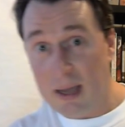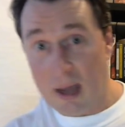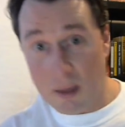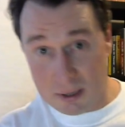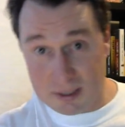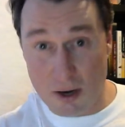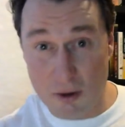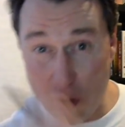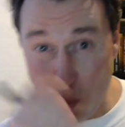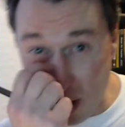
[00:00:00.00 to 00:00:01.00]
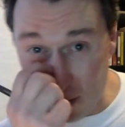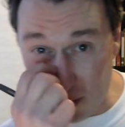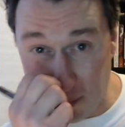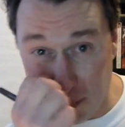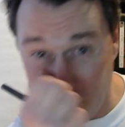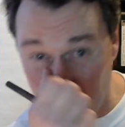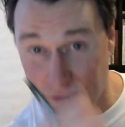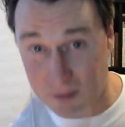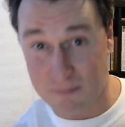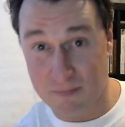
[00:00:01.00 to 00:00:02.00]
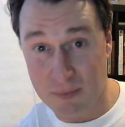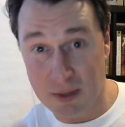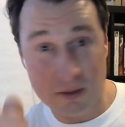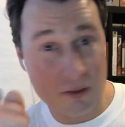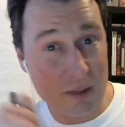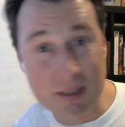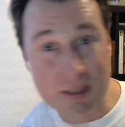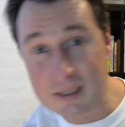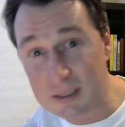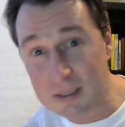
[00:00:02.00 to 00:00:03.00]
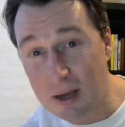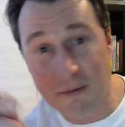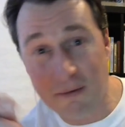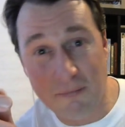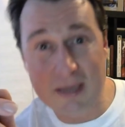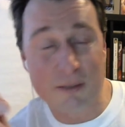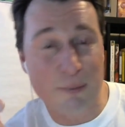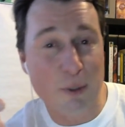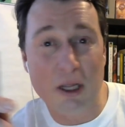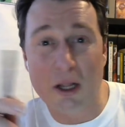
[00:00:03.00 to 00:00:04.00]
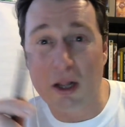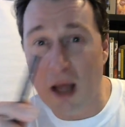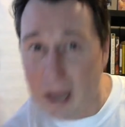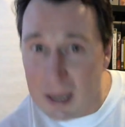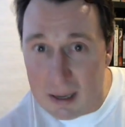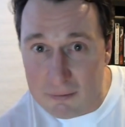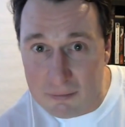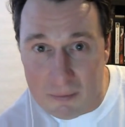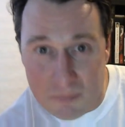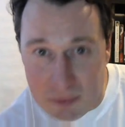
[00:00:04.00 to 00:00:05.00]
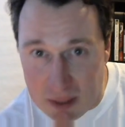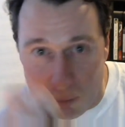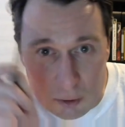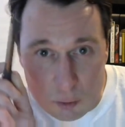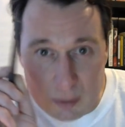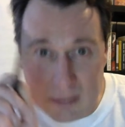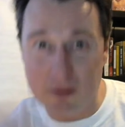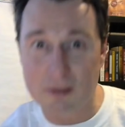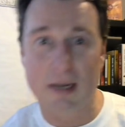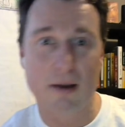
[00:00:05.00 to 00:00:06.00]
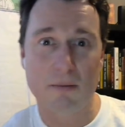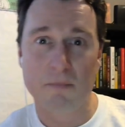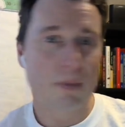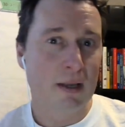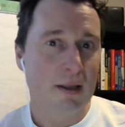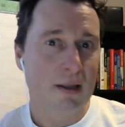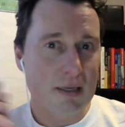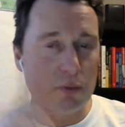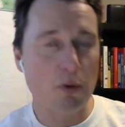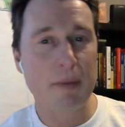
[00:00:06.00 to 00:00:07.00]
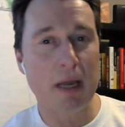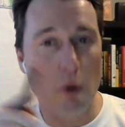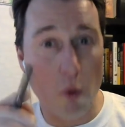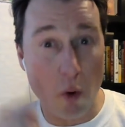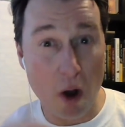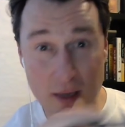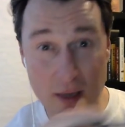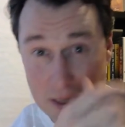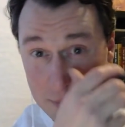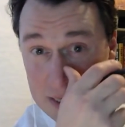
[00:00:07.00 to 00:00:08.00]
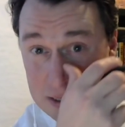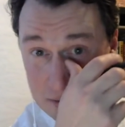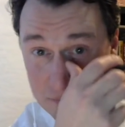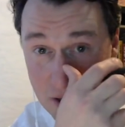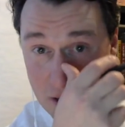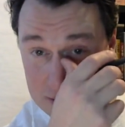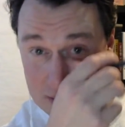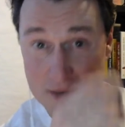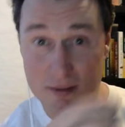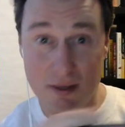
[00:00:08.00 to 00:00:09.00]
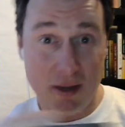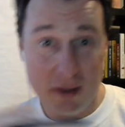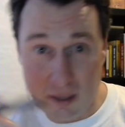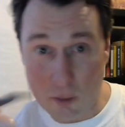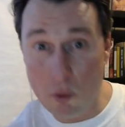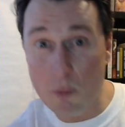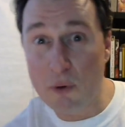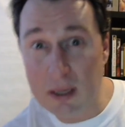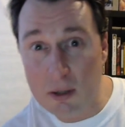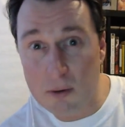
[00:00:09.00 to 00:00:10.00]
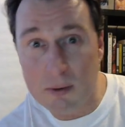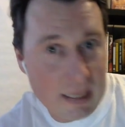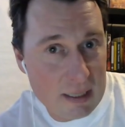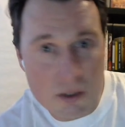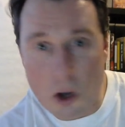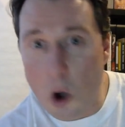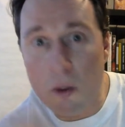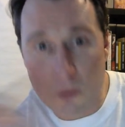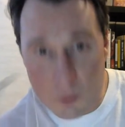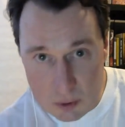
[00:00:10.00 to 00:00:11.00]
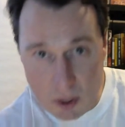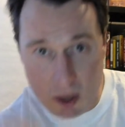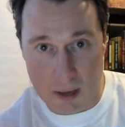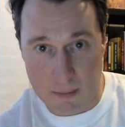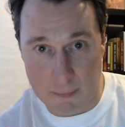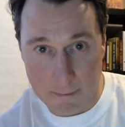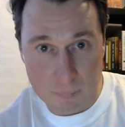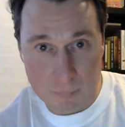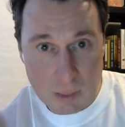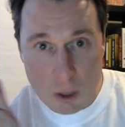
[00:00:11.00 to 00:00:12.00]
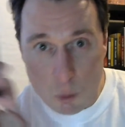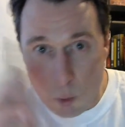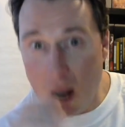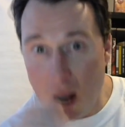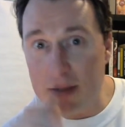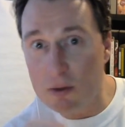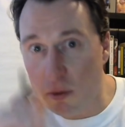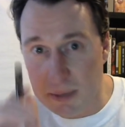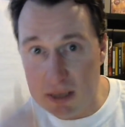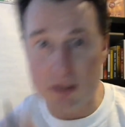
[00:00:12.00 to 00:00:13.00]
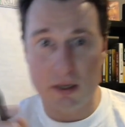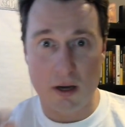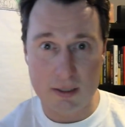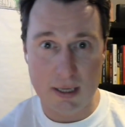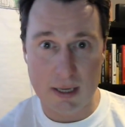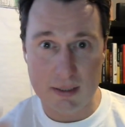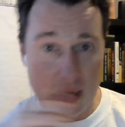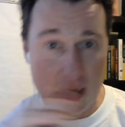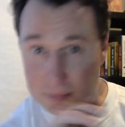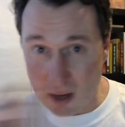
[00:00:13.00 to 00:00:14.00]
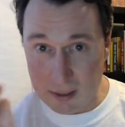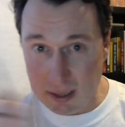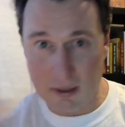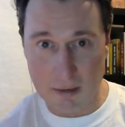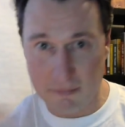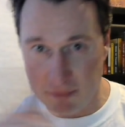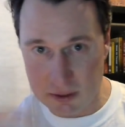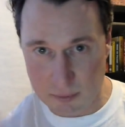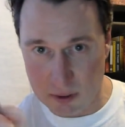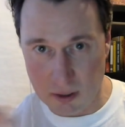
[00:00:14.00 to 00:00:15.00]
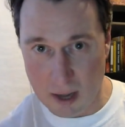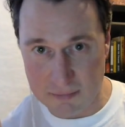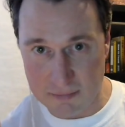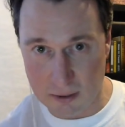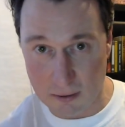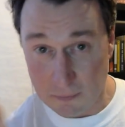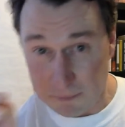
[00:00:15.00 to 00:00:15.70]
I'm going to tell you where to put them. So this is not a Facebook Live that will dwindle down. This will be a quality piece of content that will bring you leads all the time. When I do a piece of content, and I'm not counting Facebook Lives here,